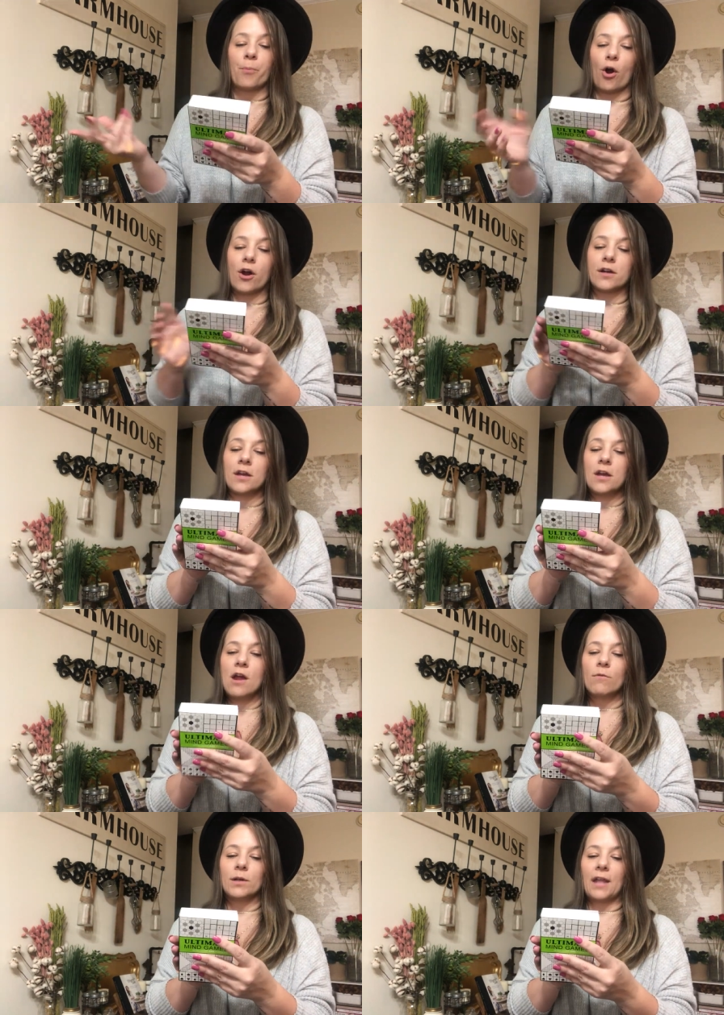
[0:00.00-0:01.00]
park,
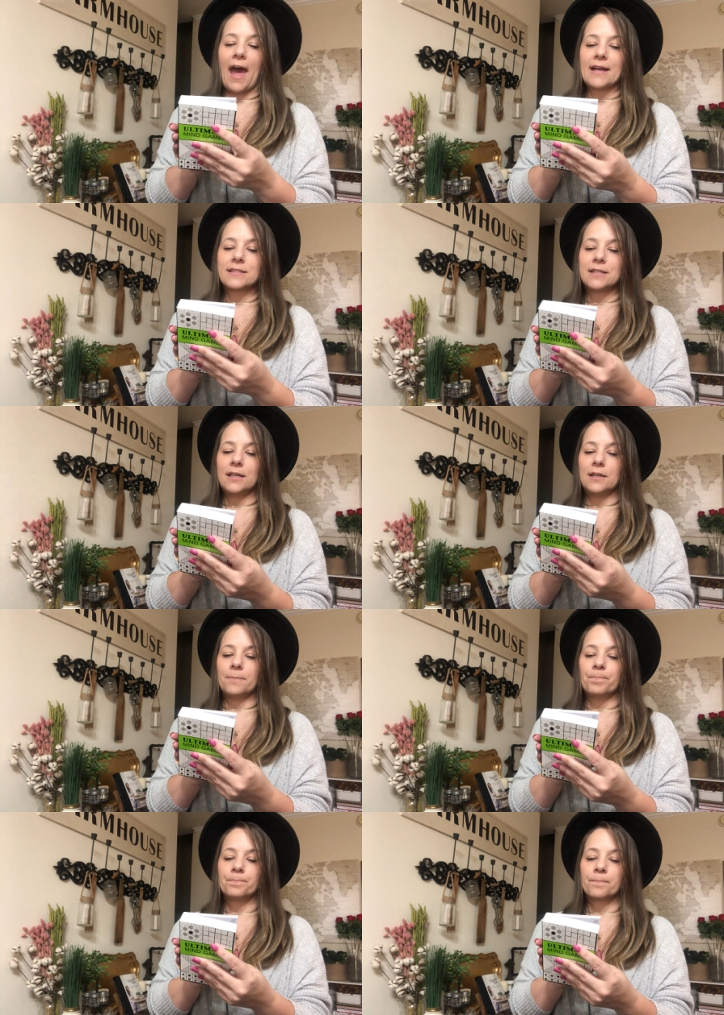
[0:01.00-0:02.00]
relaxing.